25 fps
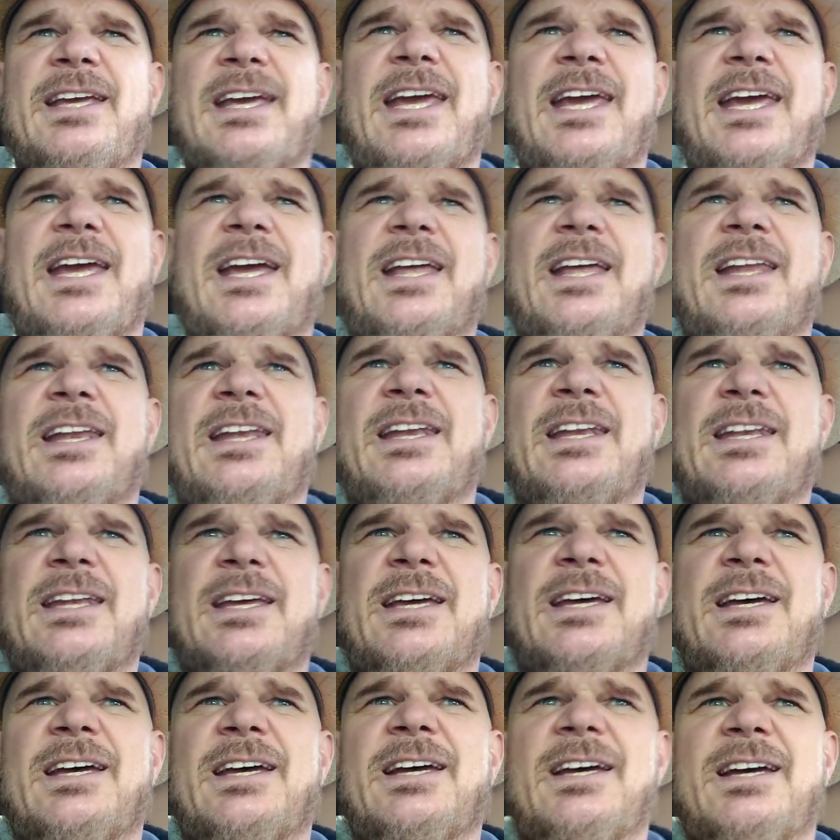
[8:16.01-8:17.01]
And
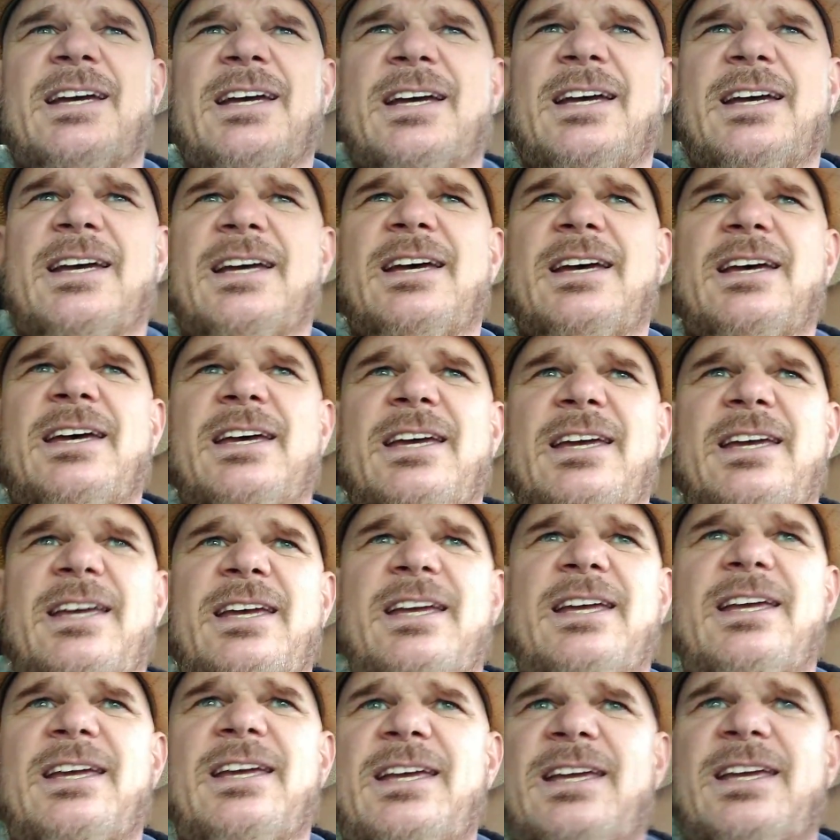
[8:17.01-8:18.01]
uh,
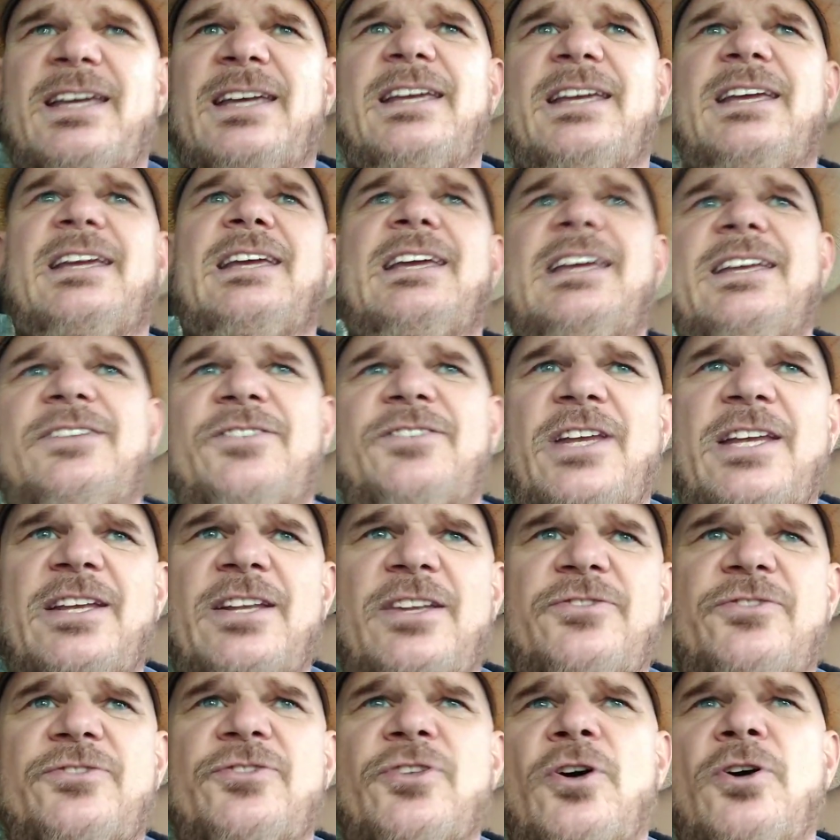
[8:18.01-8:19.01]
it,
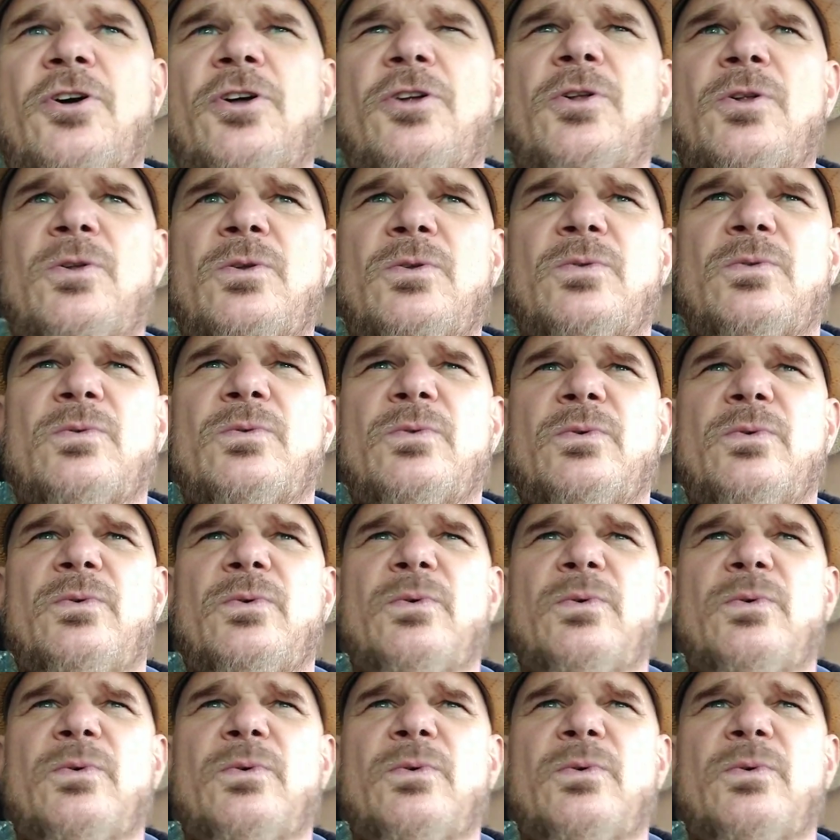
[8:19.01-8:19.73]
it's all